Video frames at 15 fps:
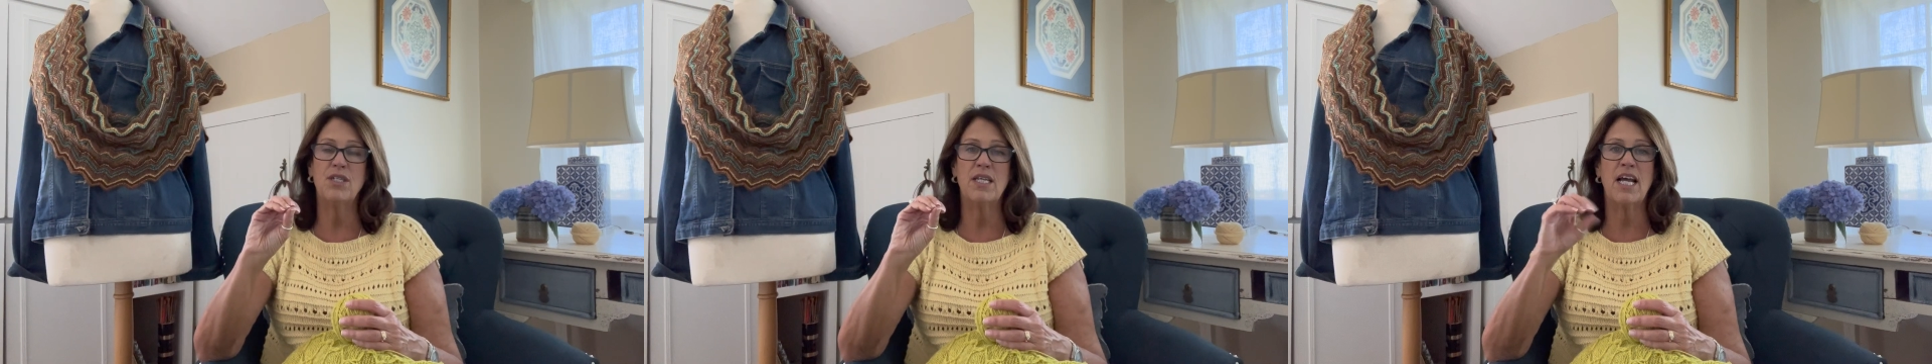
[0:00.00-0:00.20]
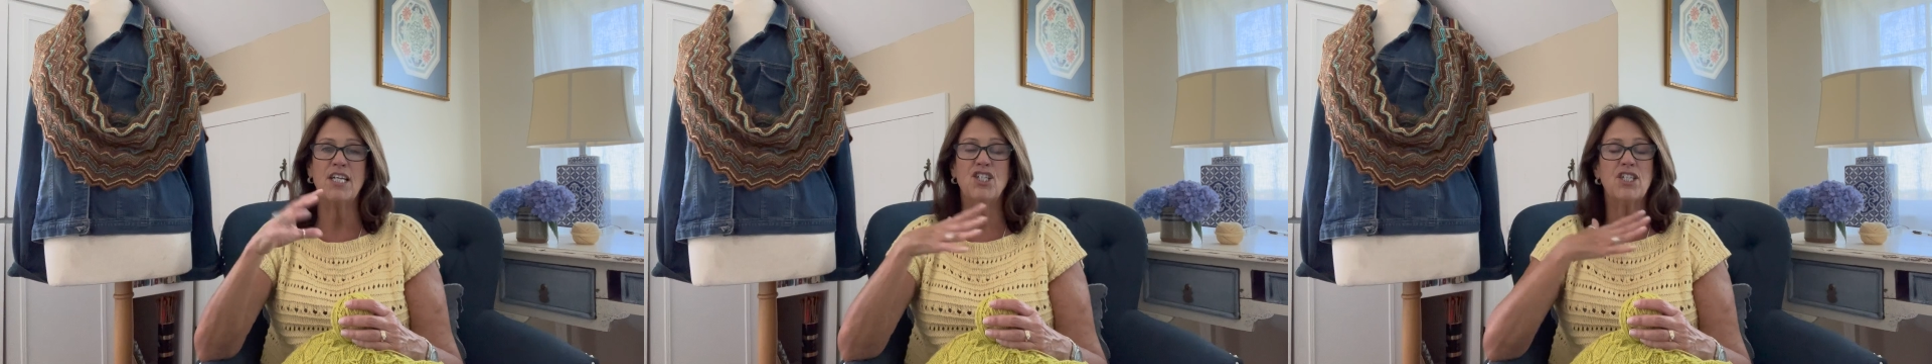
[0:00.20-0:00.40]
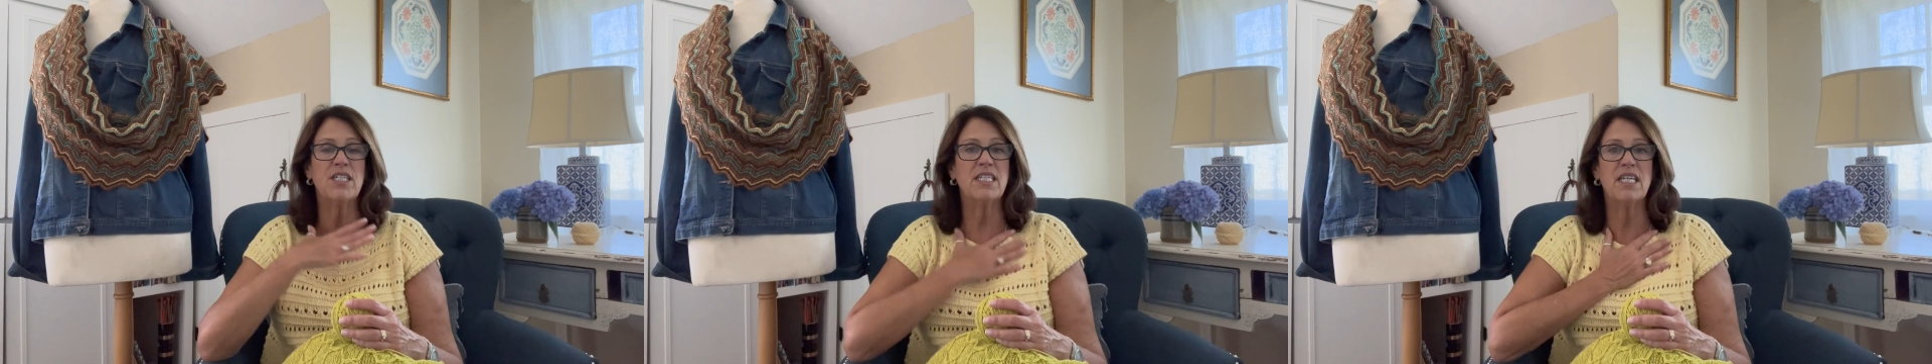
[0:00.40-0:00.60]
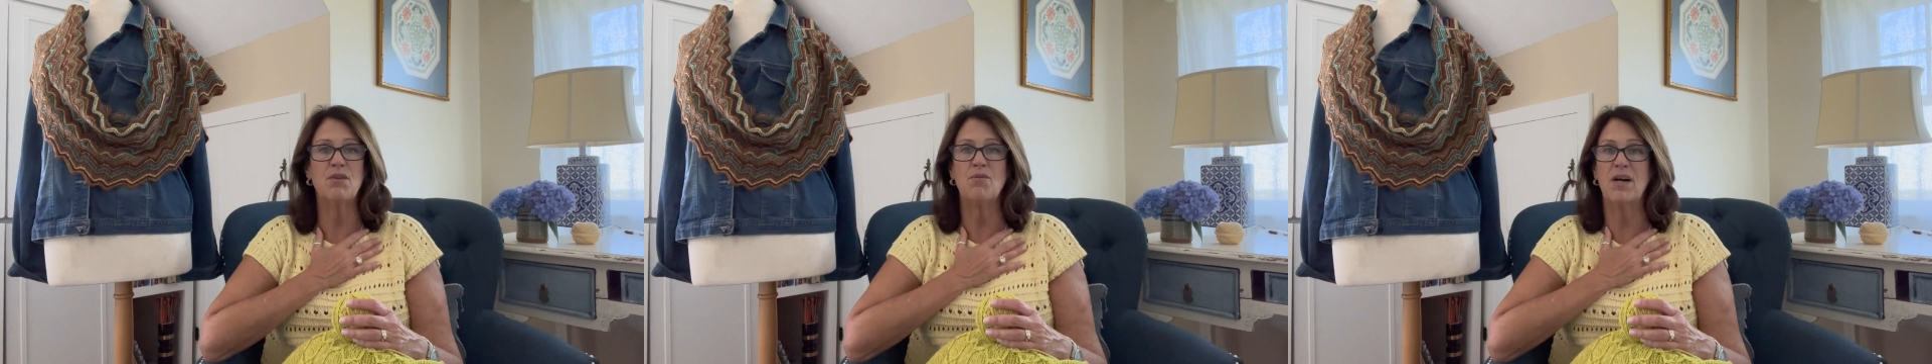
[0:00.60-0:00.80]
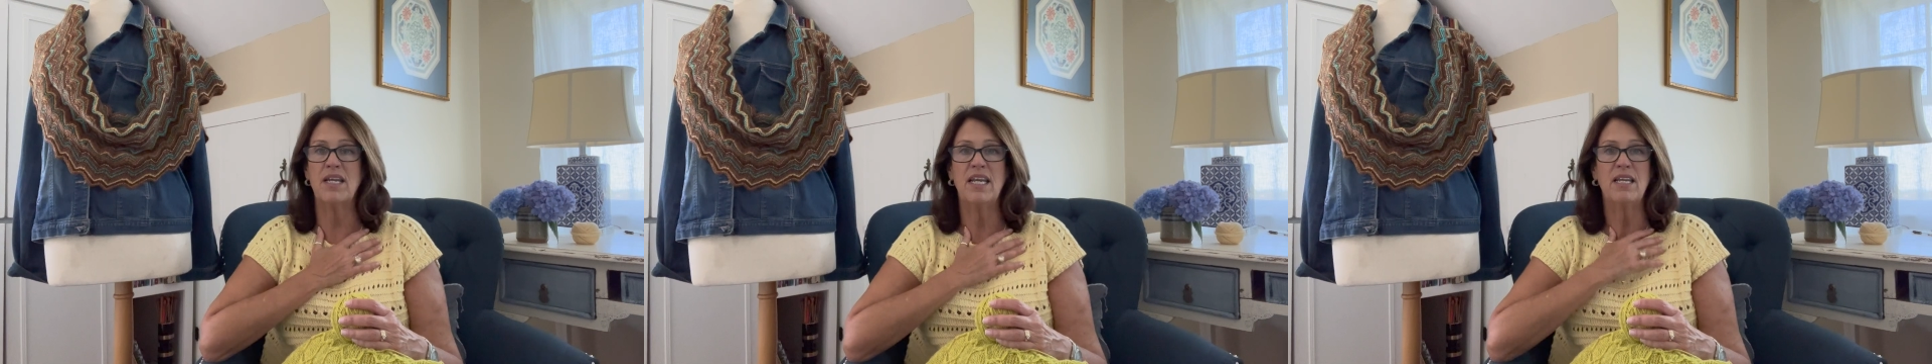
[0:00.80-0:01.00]
and I just didn't
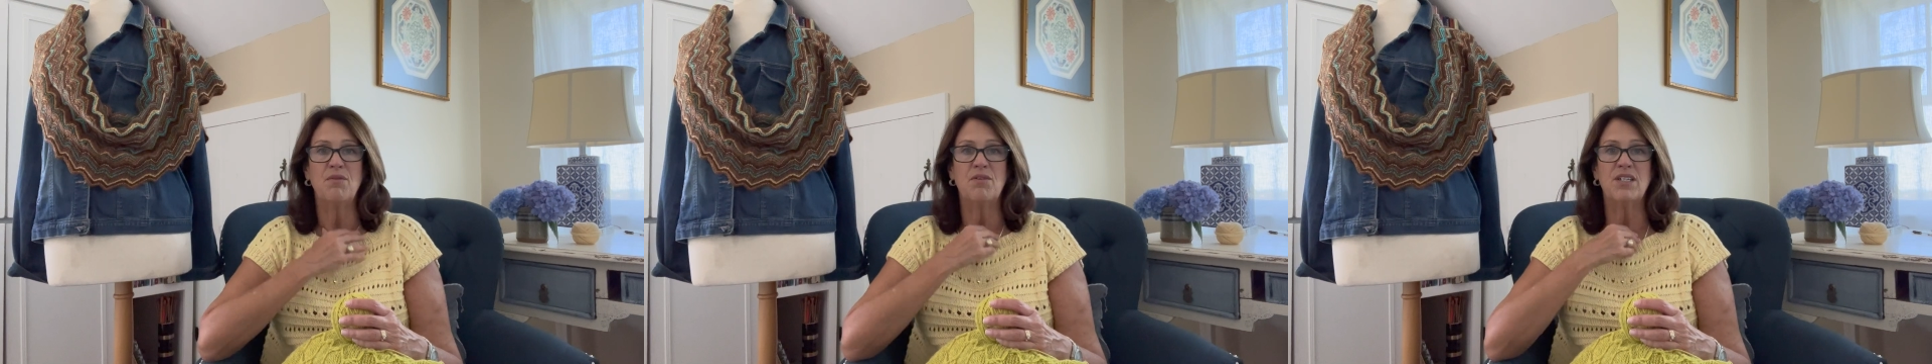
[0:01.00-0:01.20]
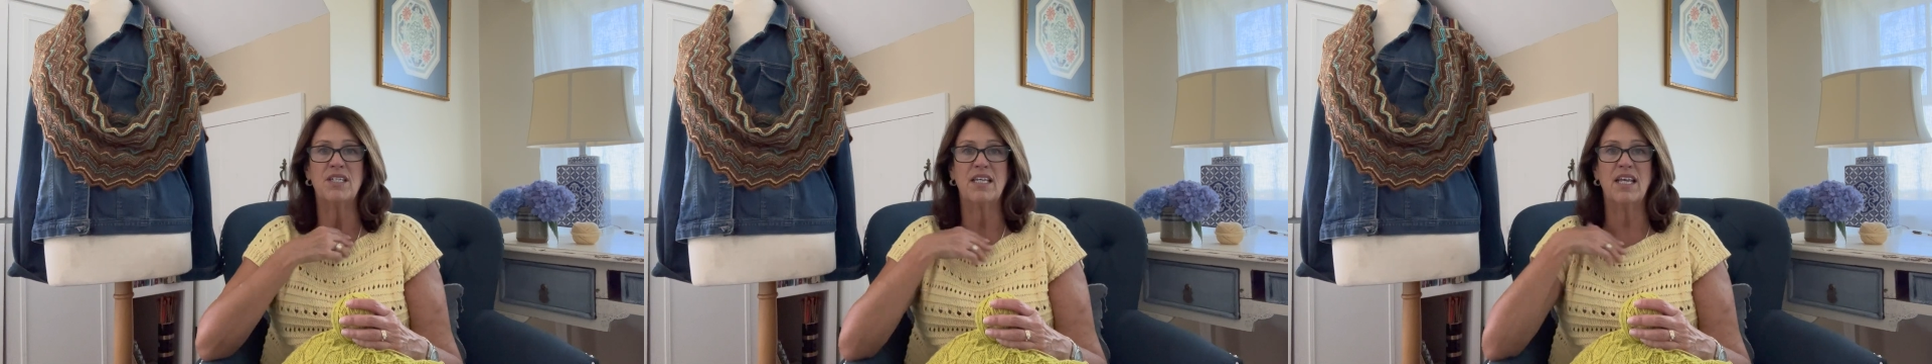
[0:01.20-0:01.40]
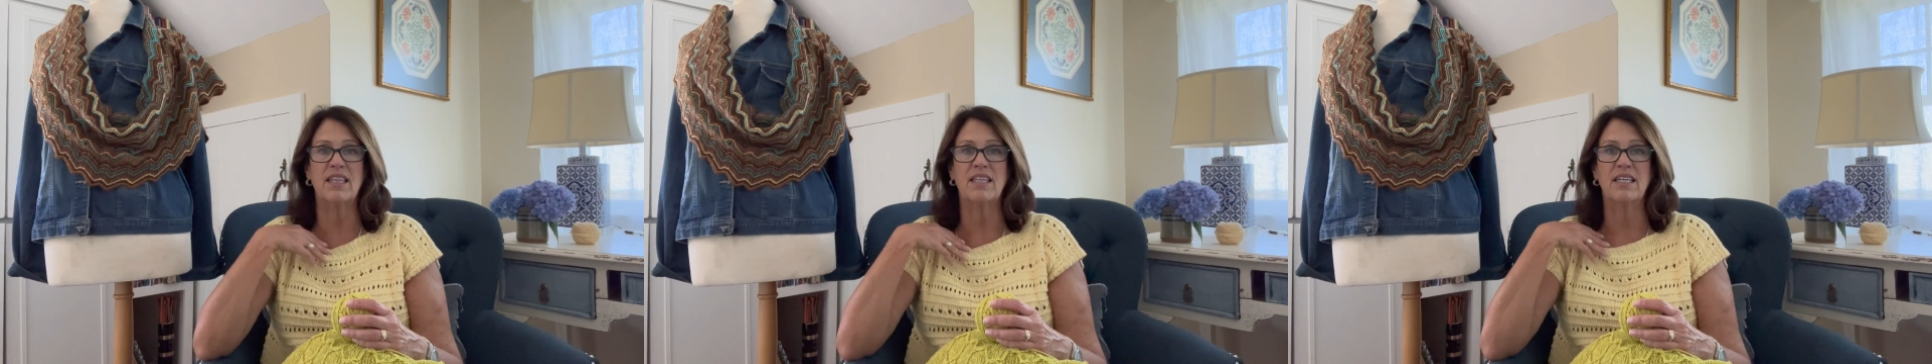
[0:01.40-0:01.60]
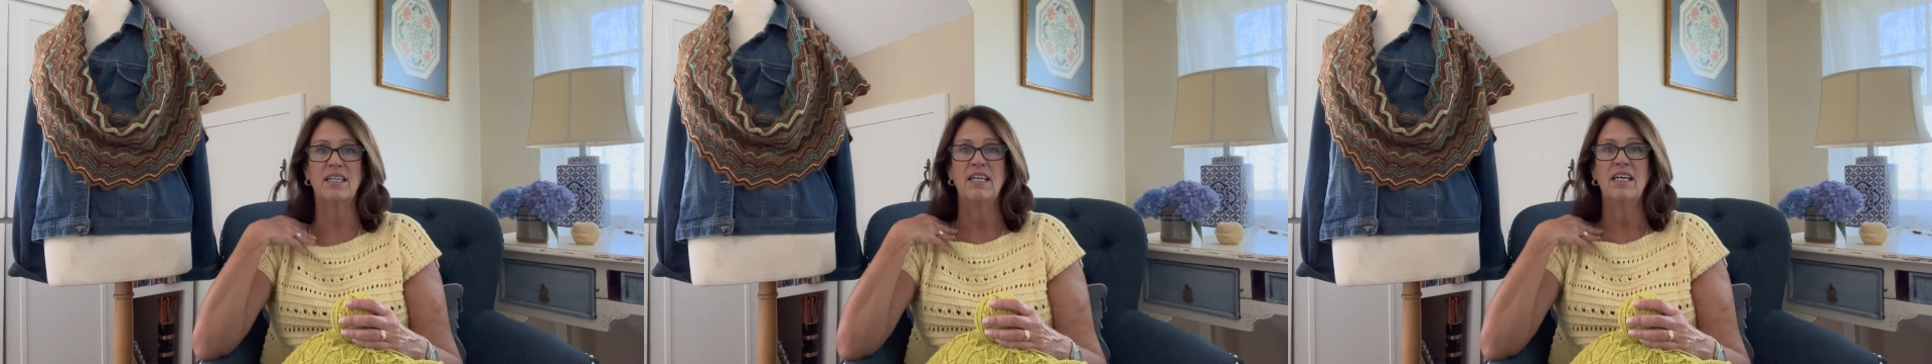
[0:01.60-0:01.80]
want anyone to get the